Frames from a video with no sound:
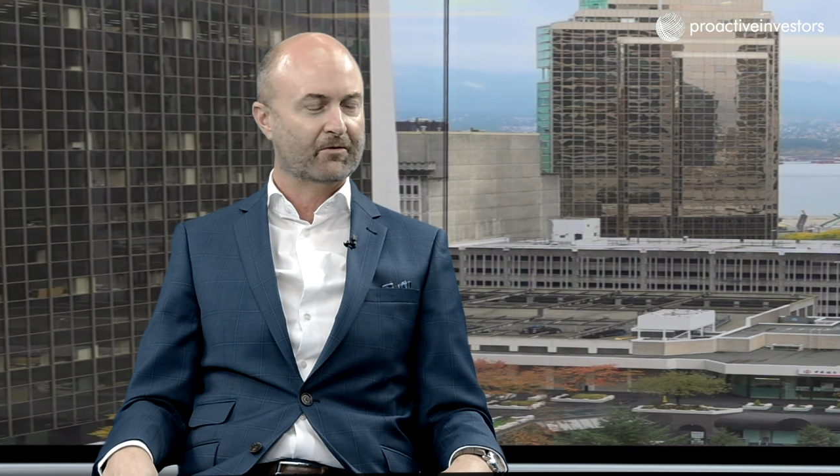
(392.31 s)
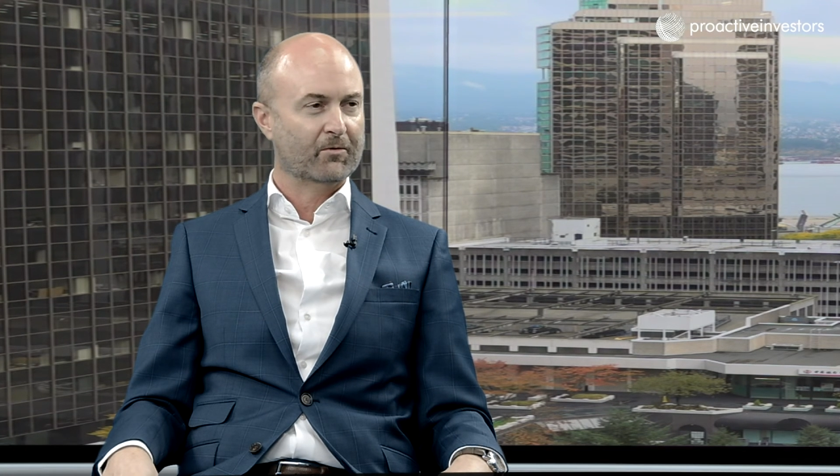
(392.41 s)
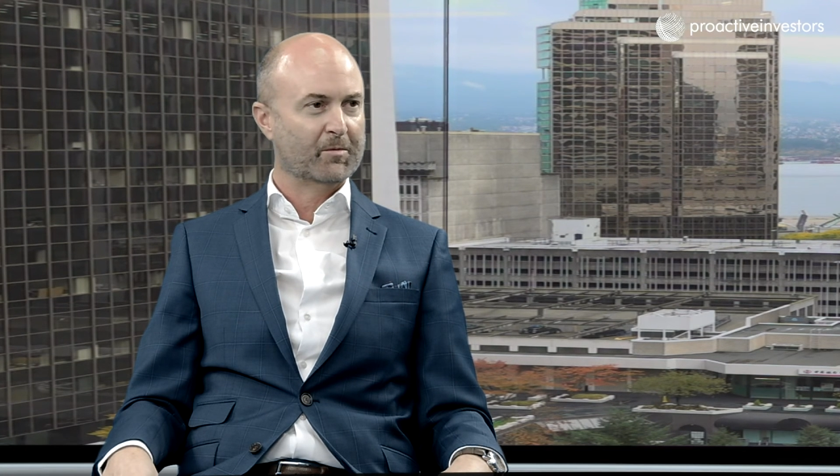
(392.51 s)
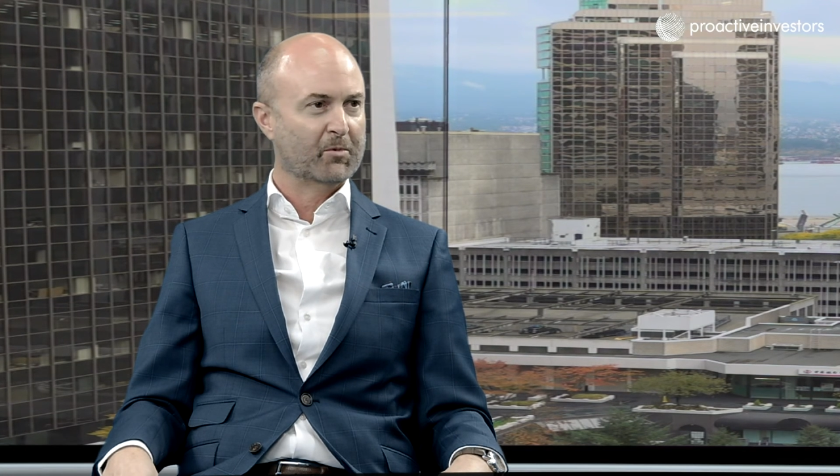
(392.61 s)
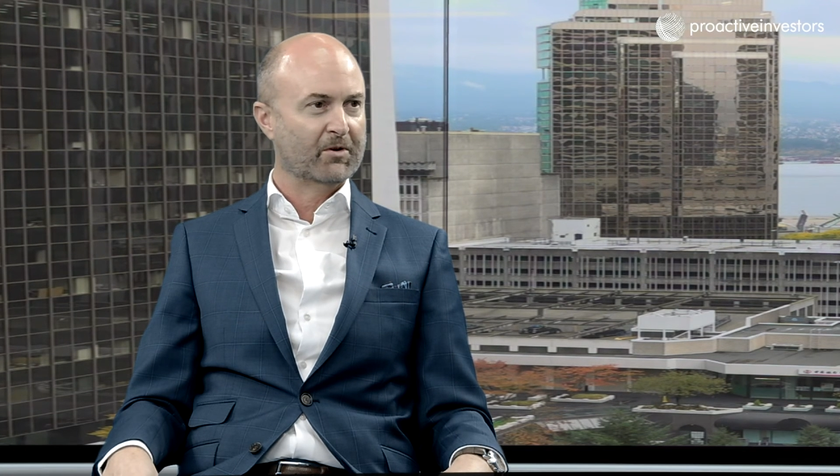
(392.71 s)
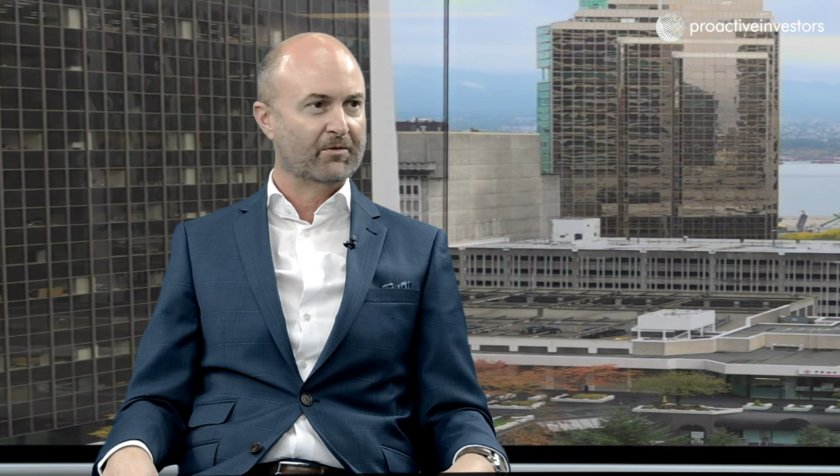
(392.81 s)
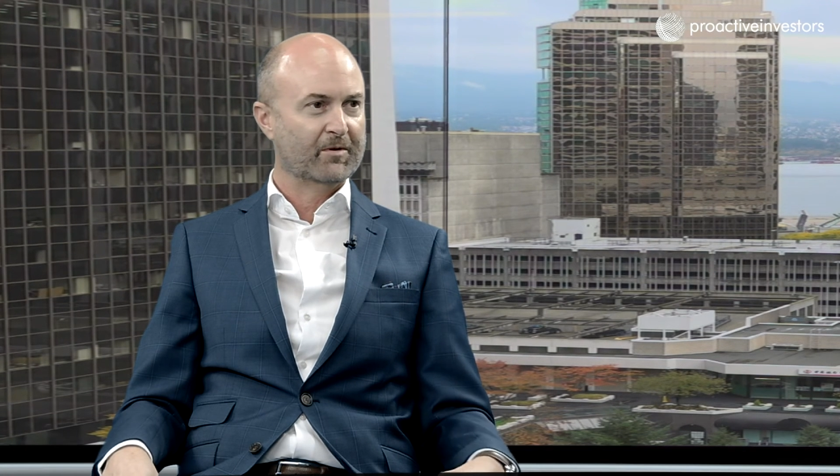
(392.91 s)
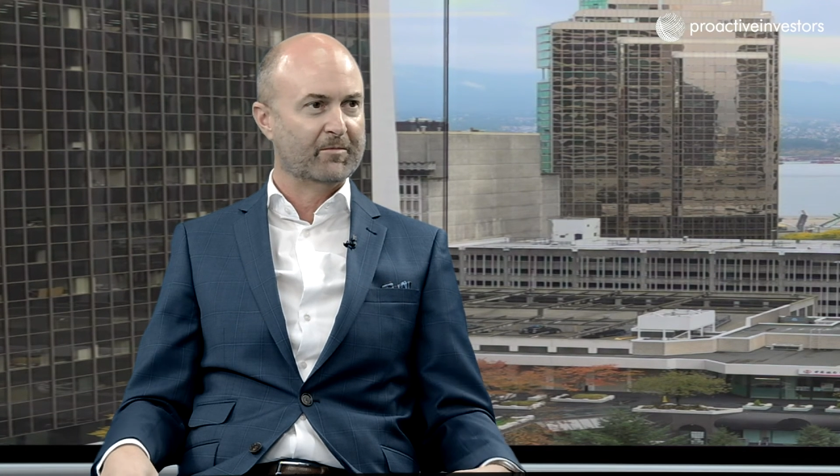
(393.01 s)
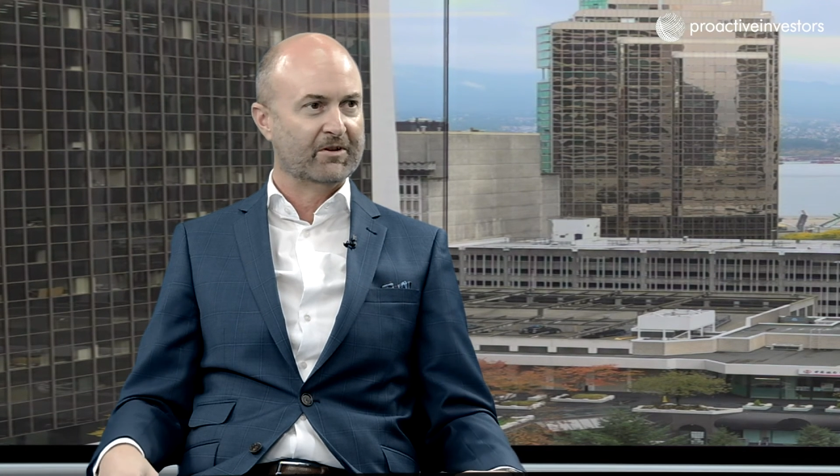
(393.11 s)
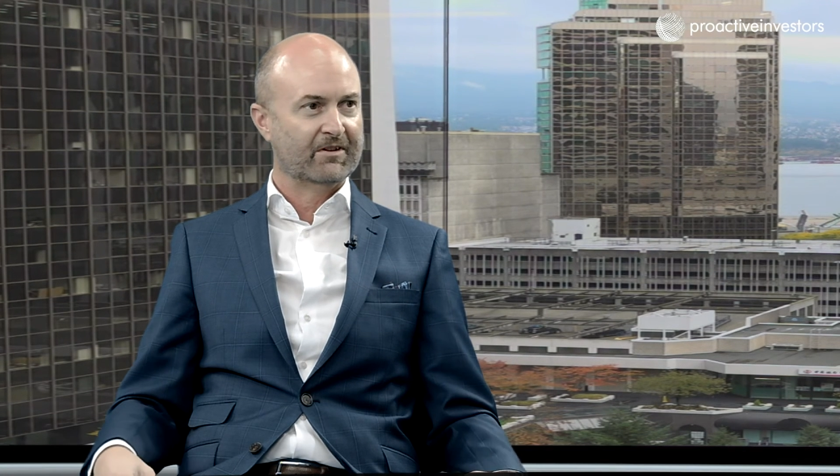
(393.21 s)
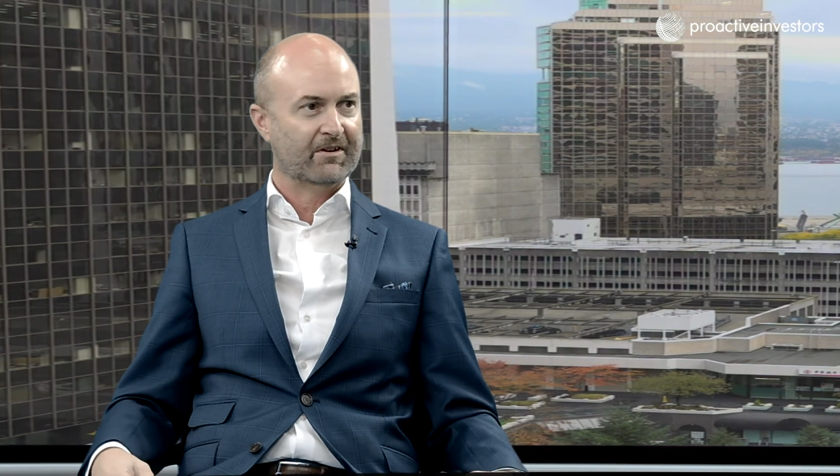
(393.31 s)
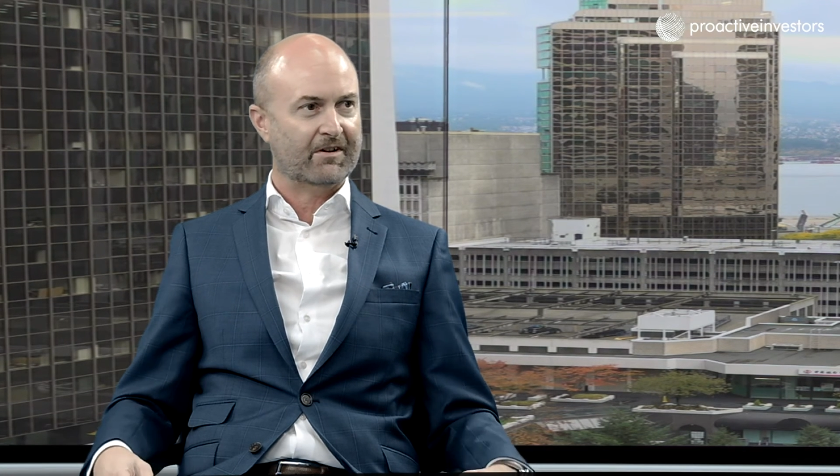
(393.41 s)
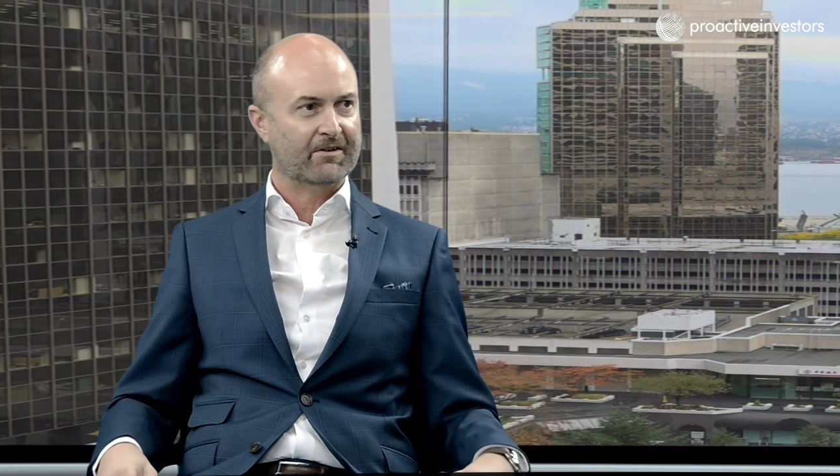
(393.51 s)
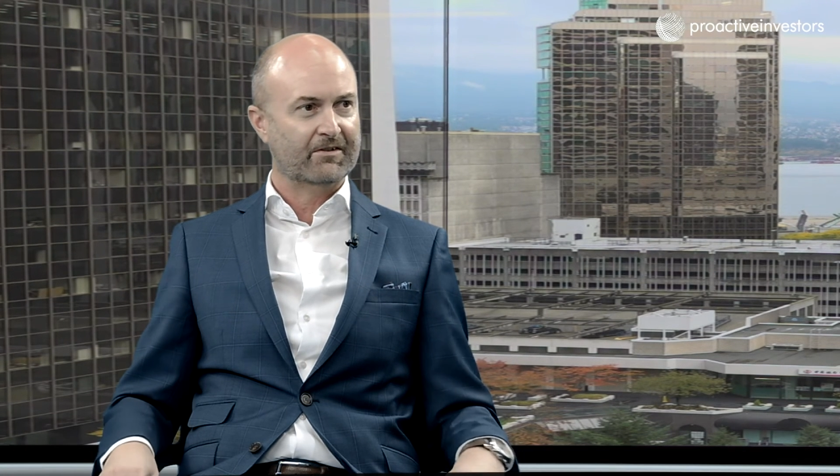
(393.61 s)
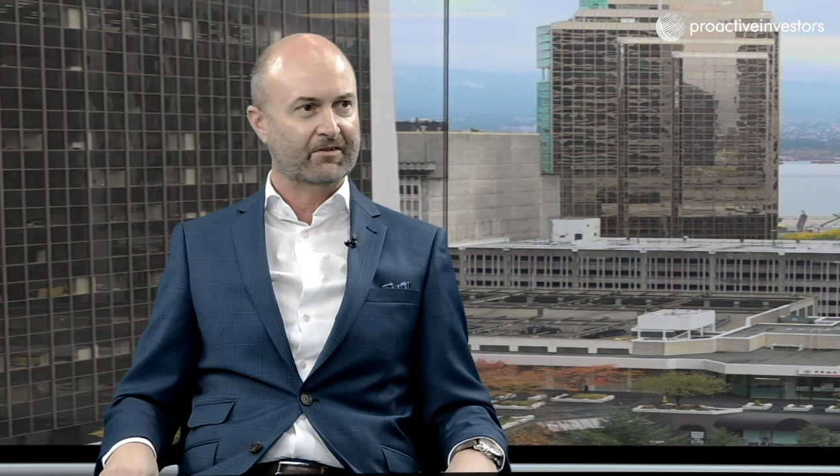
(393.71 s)
for one point three million
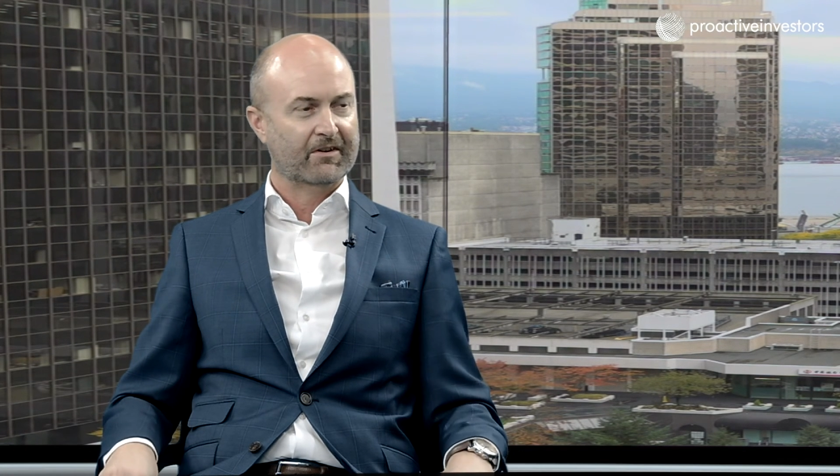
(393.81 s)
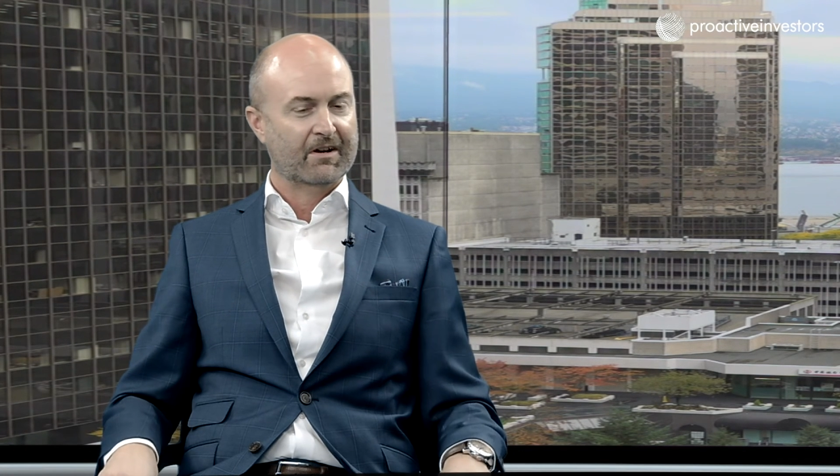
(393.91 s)
dollars.